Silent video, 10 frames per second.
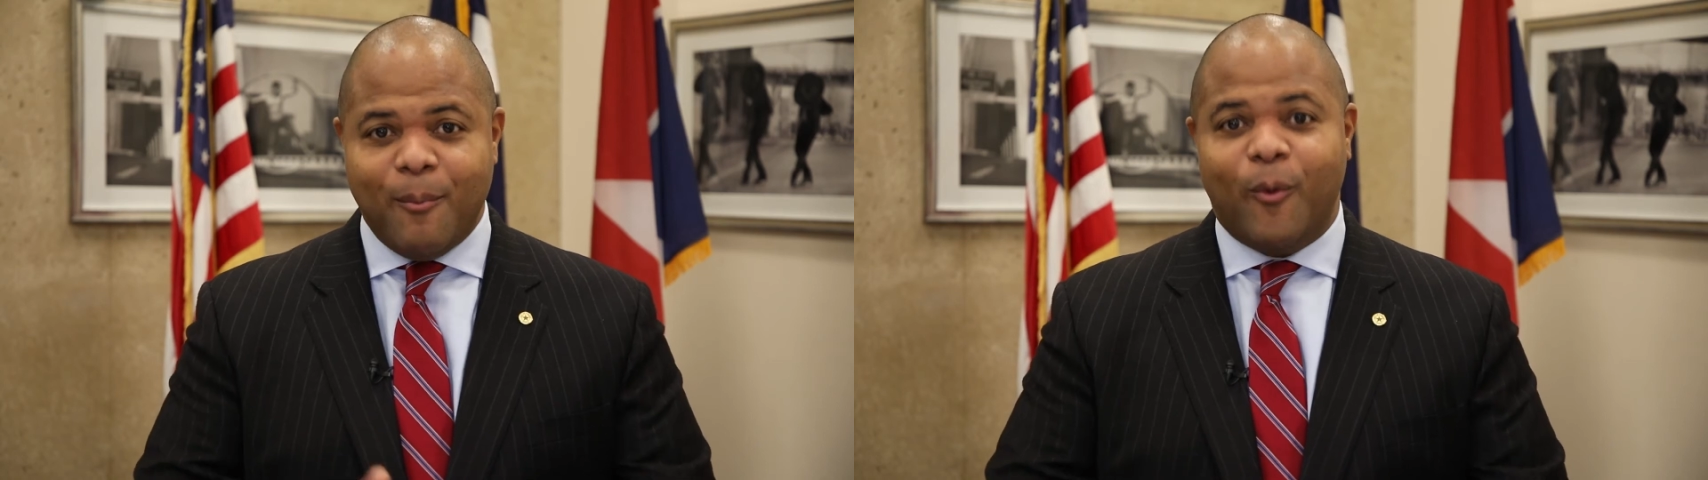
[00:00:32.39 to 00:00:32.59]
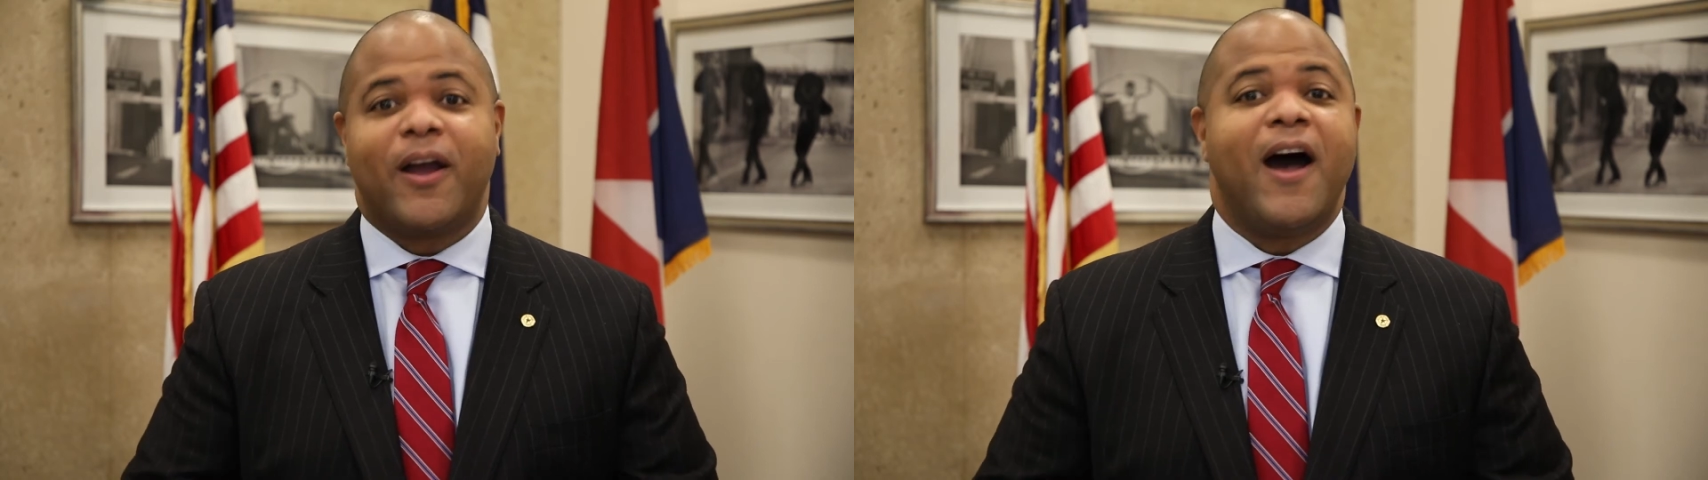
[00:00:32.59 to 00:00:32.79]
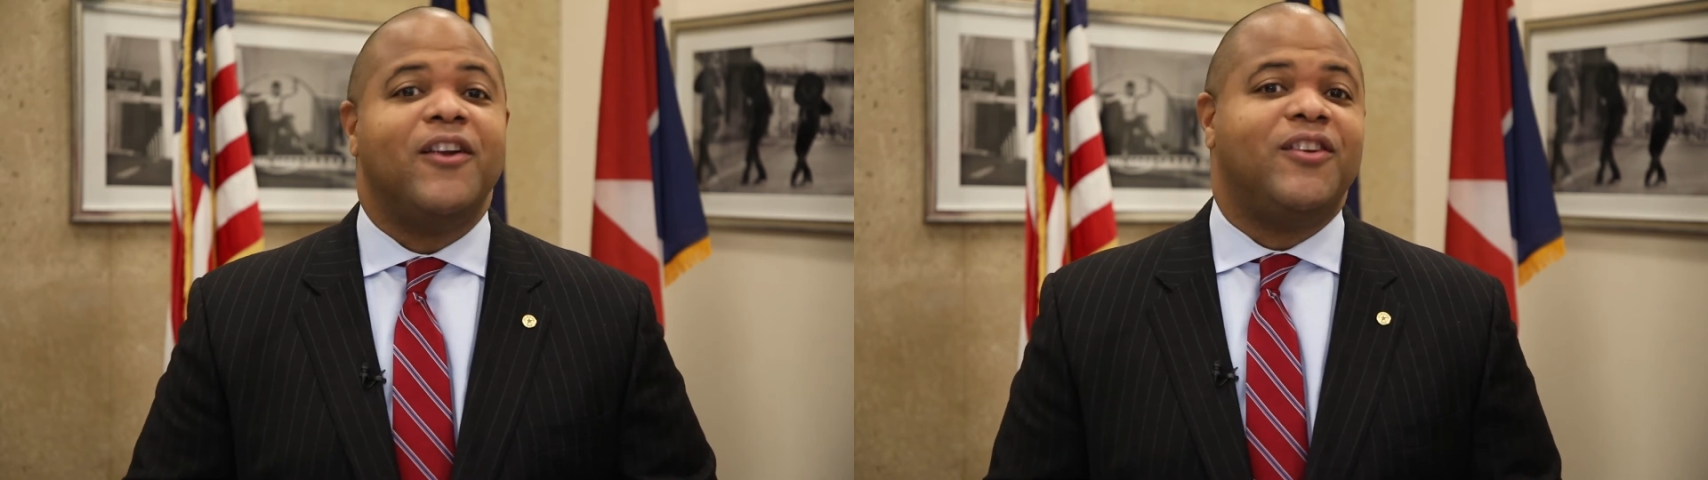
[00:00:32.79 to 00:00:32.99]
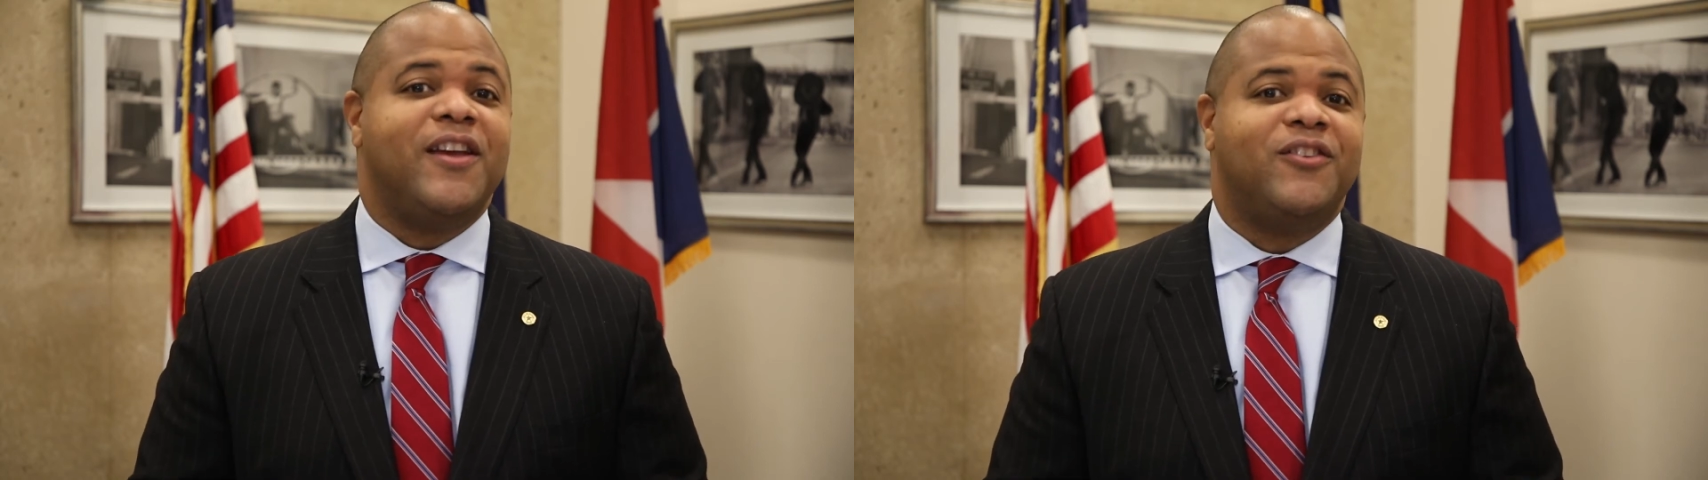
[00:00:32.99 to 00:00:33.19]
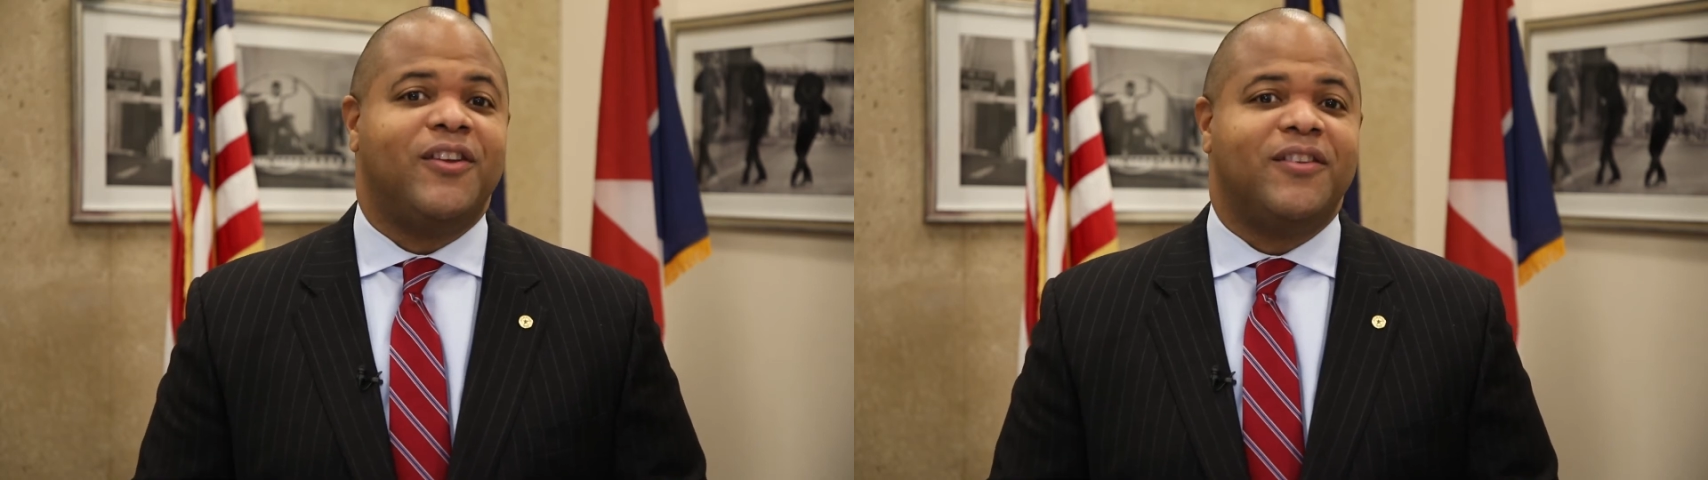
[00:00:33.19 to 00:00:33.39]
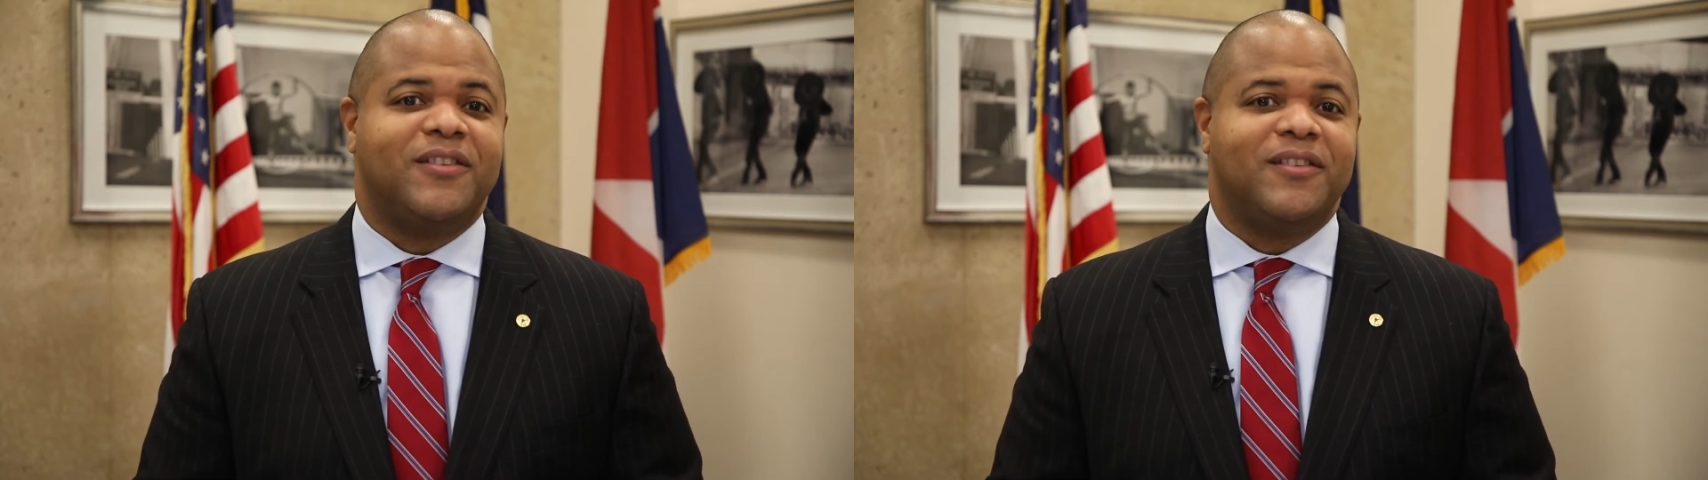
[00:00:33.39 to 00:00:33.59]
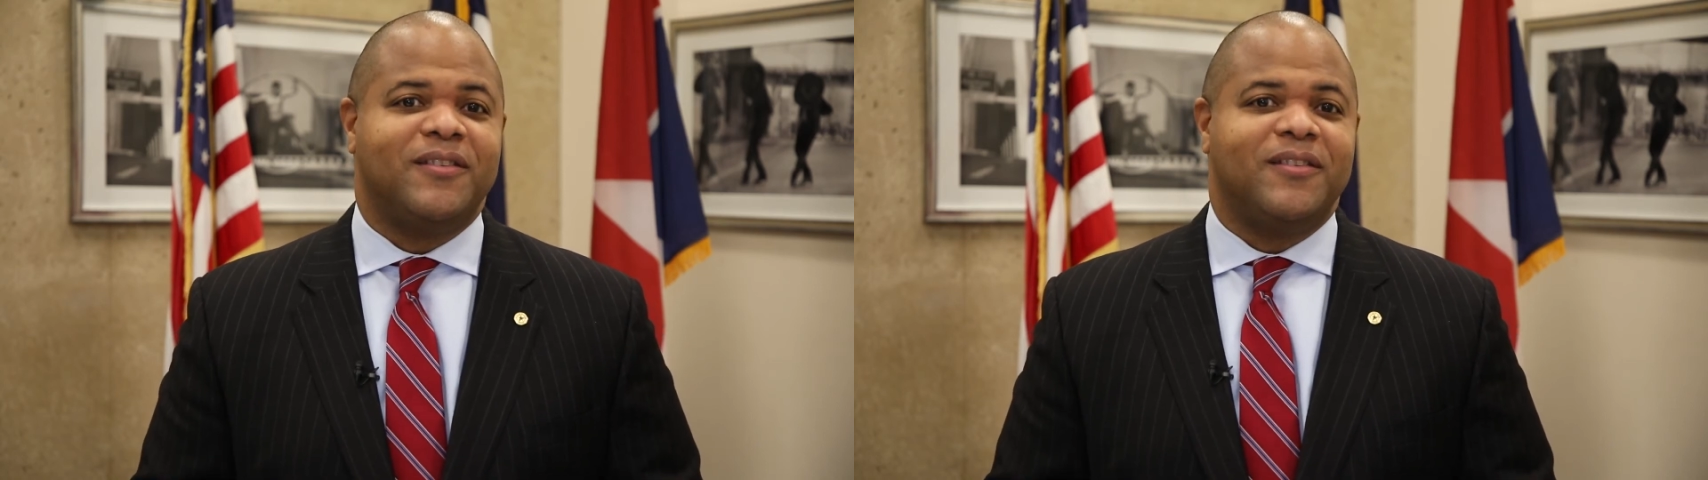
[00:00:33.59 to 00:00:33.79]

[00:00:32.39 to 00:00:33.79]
more conscientious.